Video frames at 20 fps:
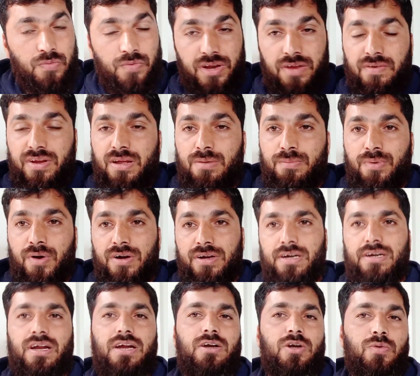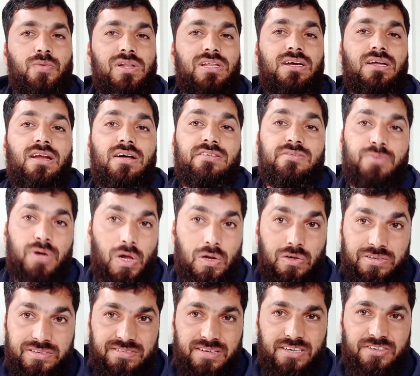very important, and 12th class
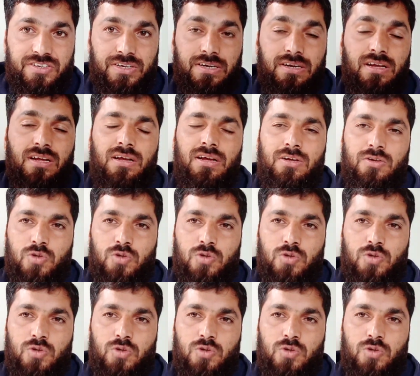biology section.